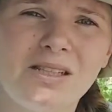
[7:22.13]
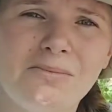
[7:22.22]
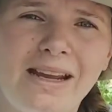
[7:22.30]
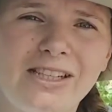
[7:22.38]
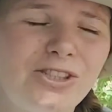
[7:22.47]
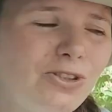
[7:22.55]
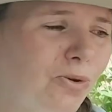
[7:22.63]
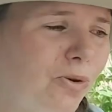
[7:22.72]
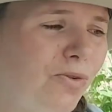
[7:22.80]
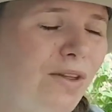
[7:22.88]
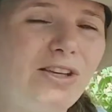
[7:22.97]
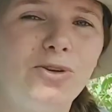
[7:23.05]
to make
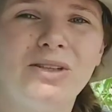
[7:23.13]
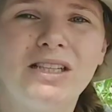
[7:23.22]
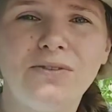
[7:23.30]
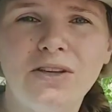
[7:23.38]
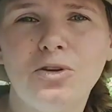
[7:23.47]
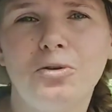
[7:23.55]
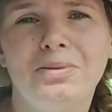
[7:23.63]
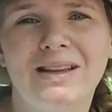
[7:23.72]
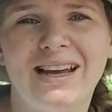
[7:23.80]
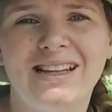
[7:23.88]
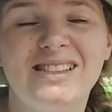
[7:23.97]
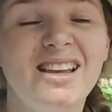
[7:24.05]
sure that you're giving your
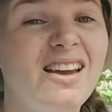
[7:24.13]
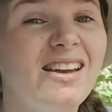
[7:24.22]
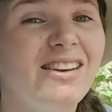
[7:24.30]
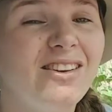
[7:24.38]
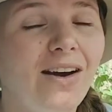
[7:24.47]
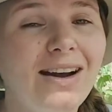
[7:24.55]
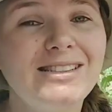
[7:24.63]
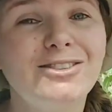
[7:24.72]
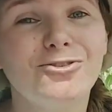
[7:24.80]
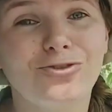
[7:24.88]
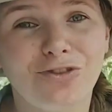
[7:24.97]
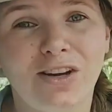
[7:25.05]
plants nice,
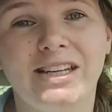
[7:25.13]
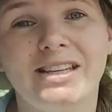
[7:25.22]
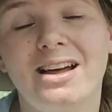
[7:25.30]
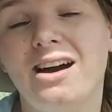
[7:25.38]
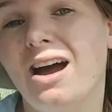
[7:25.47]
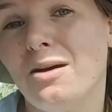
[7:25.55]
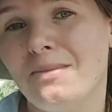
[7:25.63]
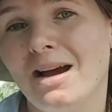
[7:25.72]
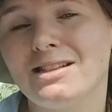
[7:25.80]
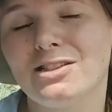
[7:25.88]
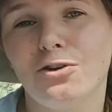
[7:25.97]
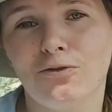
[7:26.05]
regular
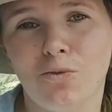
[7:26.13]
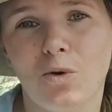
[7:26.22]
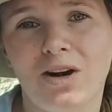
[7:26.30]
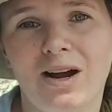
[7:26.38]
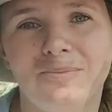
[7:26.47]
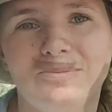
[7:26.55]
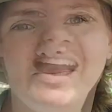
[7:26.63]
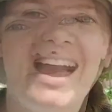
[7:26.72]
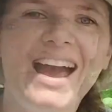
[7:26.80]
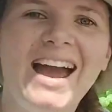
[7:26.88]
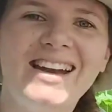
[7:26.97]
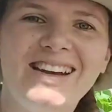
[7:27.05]
amounts of water.
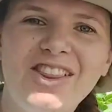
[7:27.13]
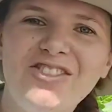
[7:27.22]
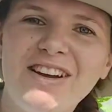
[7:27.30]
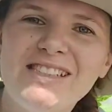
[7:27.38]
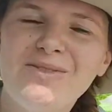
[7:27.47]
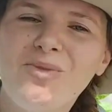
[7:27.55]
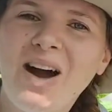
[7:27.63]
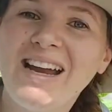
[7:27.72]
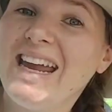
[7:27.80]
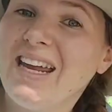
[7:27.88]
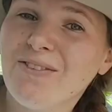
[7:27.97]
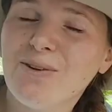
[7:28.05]
Another reason why
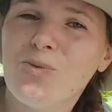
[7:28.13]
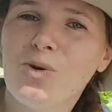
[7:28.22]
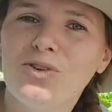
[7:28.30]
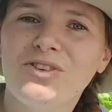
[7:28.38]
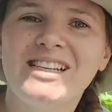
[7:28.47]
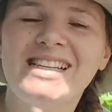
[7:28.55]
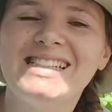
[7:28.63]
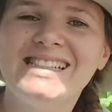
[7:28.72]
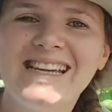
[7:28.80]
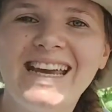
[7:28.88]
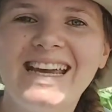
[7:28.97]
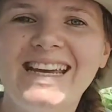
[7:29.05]
even watering is
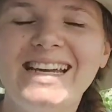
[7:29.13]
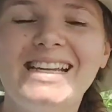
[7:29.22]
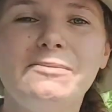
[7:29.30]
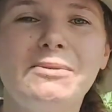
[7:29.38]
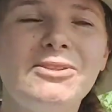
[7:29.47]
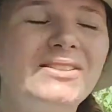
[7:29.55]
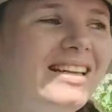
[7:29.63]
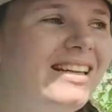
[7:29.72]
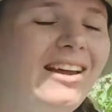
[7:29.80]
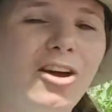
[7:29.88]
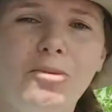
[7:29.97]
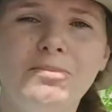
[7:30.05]
key is because it can
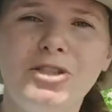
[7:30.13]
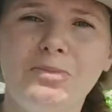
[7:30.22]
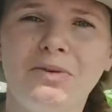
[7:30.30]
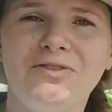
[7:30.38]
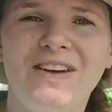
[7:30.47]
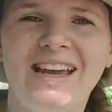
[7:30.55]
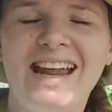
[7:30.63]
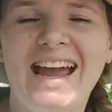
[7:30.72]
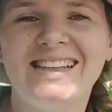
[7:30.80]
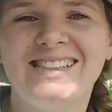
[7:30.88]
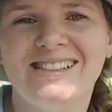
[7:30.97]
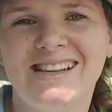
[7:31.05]
help to prevent
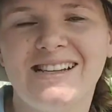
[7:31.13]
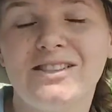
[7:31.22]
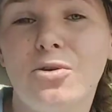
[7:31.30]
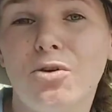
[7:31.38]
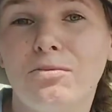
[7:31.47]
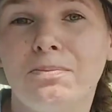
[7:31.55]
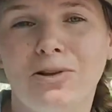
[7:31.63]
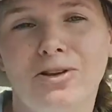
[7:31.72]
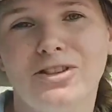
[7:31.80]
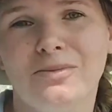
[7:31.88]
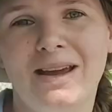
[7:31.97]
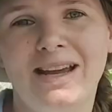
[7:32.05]
a disease called
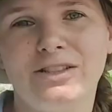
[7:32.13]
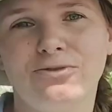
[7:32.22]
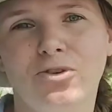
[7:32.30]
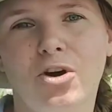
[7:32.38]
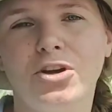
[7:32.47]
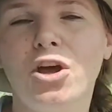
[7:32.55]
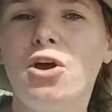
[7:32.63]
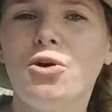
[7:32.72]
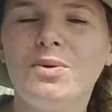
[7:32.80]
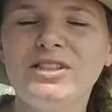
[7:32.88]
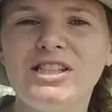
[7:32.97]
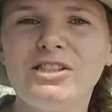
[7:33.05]
blossom end rot,
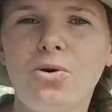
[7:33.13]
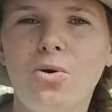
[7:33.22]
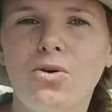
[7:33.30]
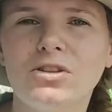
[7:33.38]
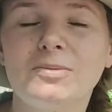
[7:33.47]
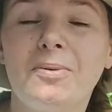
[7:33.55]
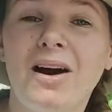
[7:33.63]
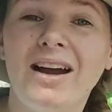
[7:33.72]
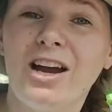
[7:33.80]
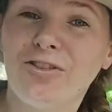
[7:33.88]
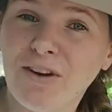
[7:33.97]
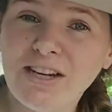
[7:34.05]
which is caused by
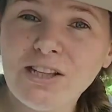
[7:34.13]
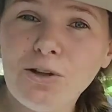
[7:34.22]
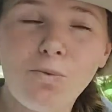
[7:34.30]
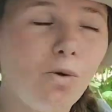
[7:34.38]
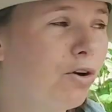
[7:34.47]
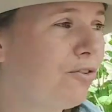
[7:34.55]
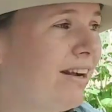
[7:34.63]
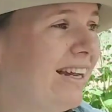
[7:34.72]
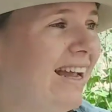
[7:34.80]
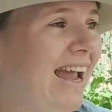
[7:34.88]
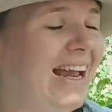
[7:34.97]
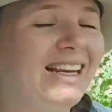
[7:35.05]
irregular
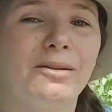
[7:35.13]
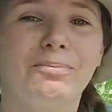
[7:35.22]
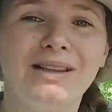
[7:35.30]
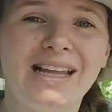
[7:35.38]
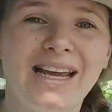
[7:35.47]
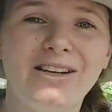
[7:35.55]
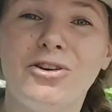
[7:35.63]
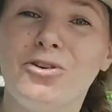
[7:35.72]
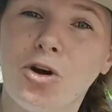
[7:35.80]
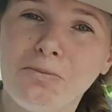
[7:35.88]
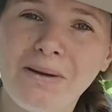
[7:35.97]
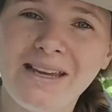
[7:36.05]
watering and the plant
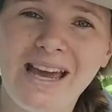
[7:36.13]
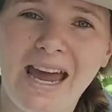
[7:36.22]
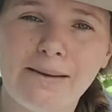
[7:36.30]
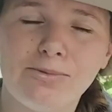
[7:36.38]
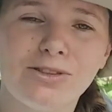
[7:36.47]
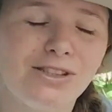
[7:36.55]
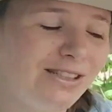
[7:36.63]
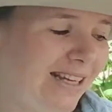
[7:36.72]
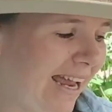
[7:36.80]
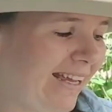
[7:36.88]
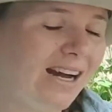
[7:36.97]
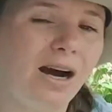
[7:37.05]
not being able to
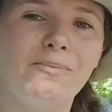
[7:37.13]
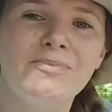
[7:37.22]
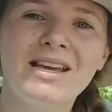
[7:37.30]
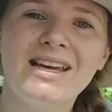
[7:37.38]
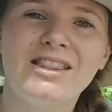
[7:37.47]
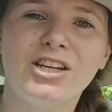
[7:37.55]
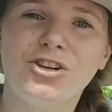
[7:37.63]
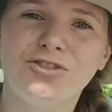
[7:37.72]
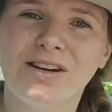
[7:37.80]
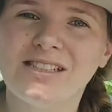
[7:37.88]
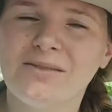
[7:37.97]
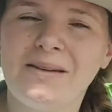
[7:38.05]
take up the
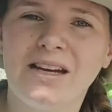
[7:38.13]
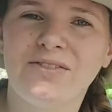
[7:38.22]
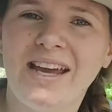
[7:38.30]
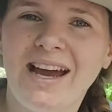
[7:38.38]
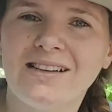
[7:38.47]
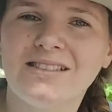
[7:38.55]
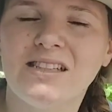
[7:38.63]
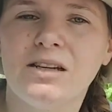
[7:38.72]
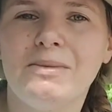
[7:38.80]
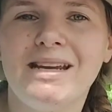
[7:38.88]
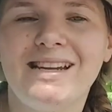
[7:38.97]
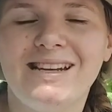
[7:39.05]
correct amount of
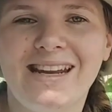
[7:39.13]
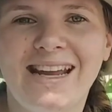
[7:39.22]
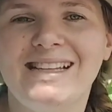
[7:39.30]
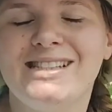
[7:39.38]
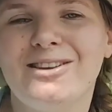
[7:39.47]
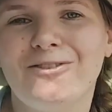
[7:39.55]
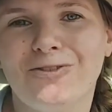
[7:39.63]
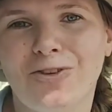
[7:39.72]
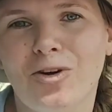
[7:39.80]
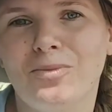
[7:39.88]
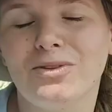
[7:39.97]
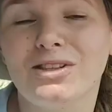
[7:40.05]
calcium it needs
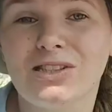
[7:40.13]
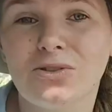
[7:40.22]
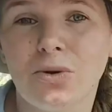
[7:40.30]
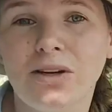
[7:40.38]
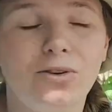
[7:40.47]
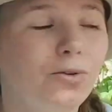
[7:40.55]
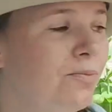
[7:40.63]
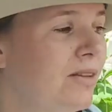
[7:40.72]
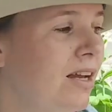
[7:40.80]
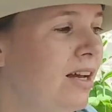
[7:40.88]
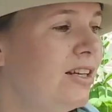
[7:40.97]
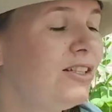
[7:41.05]
from the soil.
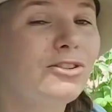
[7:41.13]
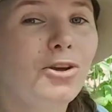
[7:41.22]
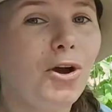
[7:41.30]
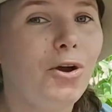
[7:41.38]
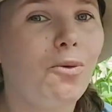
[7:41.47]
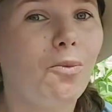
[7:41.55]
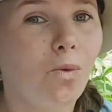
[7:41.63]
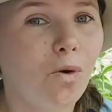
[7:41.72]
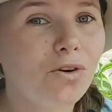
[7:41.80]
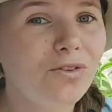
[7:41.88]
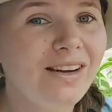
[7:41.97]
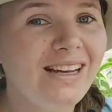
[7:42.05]
So
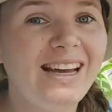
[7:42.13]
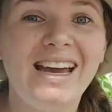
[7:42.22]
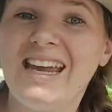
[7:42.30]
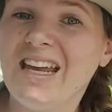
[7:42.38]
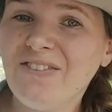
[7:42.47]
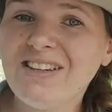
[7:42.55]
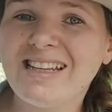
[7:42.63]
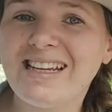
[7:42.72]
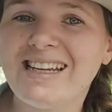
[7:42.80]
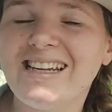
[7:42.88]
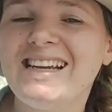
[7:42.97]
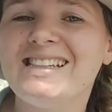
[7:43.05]
watering
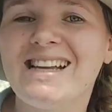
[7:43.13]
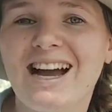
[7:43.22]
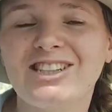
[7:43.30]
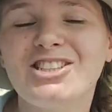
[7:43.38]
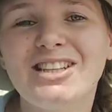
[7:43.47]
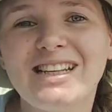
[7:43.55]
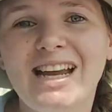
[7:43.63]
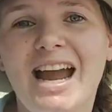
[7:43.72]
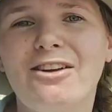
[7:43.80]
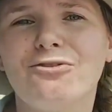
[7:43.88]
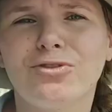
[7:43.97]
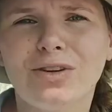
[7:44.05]
evenly is actually
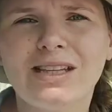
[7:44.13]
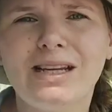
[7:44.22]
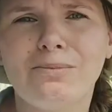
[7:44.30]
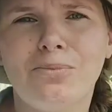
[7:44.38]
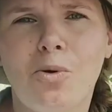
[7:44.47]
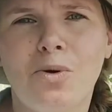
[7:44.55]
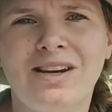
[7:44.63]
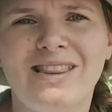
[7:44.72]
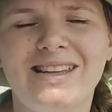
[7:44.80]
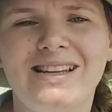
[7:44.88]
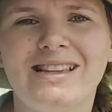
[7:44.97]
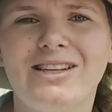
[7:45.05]
a really important
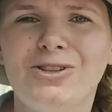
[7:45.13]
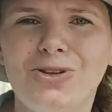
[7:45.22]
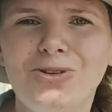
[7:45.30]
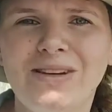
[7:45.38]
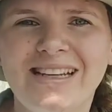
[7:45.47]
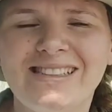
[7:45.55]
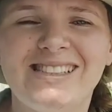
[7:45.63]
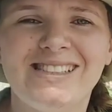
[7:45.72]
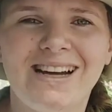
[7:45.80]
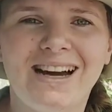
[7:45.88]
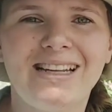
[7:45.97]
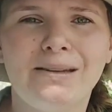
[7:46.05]
thing that you need to
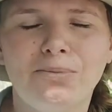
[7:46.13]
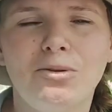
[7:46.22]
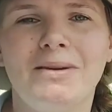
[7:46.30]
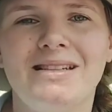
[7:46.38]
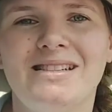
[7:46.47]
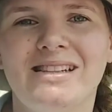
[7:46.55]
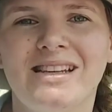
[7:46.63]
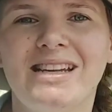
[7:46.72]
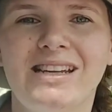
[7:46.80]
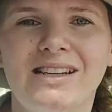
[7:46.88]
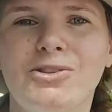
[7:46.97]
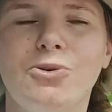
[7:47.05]
start implementing
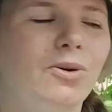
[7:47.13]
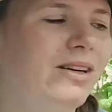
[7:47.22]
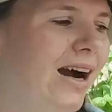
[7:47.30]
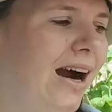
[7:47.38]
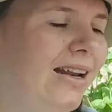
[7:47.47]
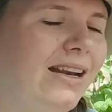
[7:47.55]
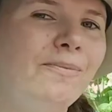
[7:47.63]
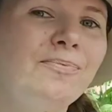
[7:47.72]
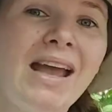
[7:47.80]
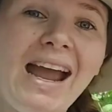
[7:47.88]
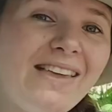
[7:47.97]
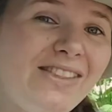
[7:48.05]
in your garden.
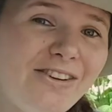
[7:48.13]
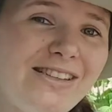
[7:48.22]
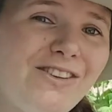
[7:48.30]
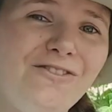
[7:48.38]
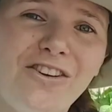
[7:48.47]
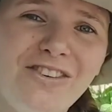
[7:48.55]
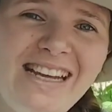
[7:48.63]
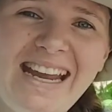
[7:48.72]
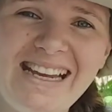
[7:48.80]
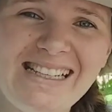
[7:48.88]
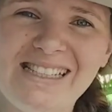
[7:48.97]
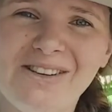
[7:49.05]
And there is a very
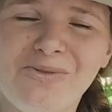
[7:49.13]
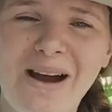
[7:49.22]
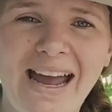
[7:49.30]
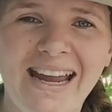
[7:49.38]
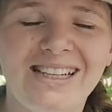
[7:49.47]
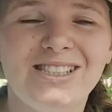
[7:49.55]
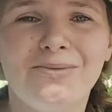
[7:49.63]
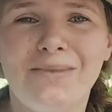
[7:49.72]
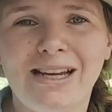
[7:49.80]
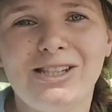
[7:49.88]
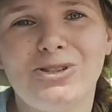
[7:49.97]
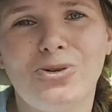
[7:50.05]
easy way to
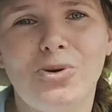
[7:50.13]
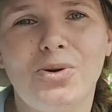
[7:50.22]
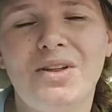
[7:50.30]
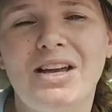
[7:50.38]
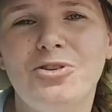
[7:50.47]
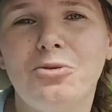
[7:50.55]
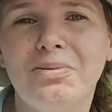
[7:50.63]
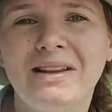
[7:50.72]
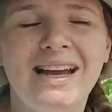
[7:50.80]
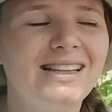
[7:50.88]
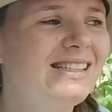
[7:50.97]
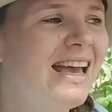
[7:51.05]
make sure that your
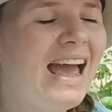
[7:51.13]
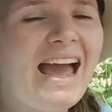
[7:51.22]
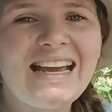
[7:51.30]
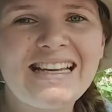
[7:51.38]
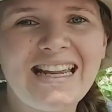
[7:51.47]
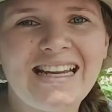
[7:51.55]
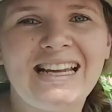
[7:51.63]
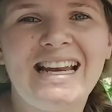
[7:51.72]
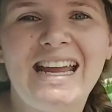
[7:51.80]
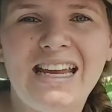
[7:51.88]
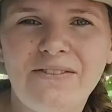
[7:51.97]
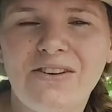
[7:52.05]
plants are getting an
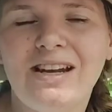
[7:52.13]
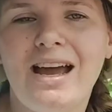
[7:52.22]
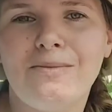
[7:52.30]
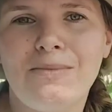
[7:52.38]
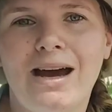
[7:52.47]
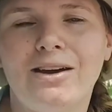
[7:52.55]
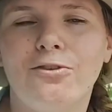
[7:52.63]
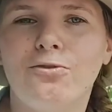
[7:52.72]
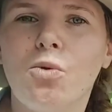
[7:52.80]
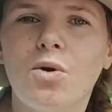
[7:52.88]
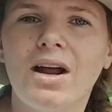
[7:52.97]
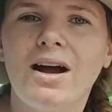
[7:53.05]
even amount of
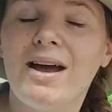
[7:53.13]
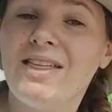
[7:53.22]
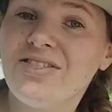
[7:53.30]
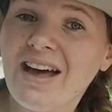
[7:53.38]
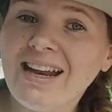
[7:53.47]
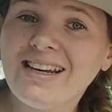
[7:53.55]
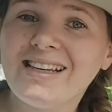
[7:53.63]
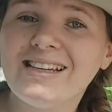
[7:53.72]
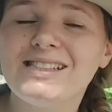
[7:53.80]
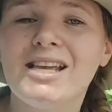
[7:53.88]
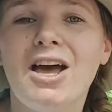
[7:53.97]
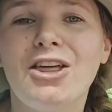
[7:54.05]
water, and that
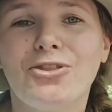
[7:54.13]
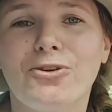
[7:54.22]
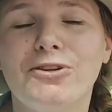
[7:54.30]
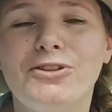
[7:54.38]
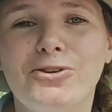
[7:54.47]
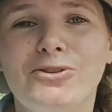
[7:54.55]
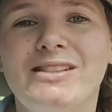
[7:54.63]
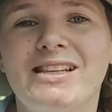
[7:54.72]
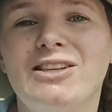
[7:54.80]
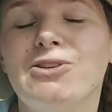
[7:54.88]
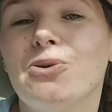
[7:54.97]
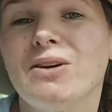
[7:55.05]
is through
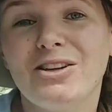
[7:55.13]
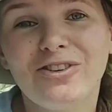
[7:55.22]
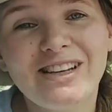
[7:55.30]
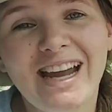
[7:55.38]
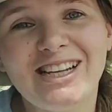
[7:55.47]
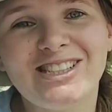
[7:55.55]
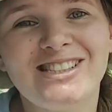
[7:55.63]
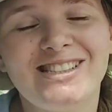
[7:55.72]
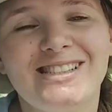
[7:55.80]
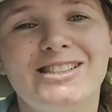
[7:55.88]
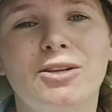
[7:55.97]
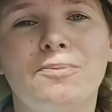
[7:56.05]
using your irrigation
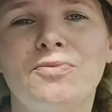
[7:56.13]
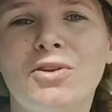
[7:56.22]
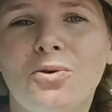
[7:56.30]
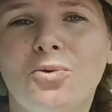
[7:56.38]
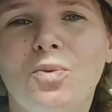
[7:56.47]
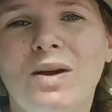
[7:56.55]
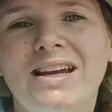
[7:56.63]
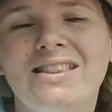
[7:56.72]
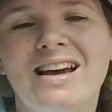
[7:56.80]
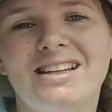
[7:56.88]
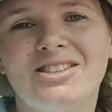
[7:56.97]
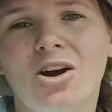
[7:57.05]
system with
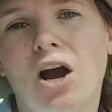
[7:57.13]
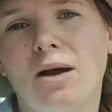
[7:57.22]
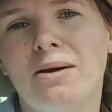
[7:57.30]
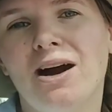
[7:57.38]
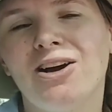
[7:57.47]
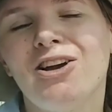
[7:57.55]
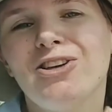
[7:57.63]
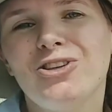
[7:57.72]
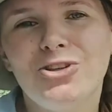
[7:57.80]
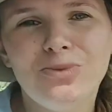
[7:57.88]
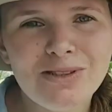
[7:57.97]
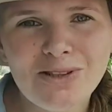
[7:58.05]
a timer.
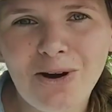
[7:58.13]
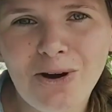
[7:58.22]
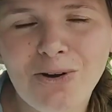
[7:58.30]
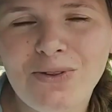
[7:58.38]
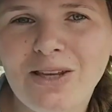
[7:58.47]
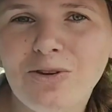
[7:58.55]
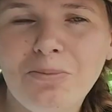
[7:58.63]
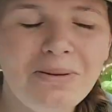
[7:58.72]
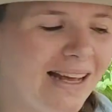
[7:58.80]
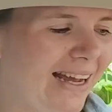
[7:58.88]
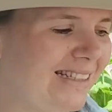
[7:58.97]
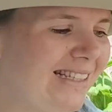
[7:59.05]
You will know that your
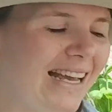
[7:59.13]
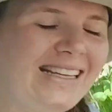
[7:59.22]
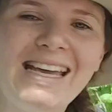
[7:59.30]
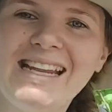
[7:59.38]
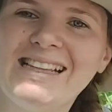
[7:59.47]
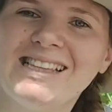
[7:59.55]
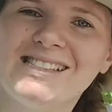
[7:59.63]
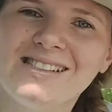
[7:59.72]
plants are getting the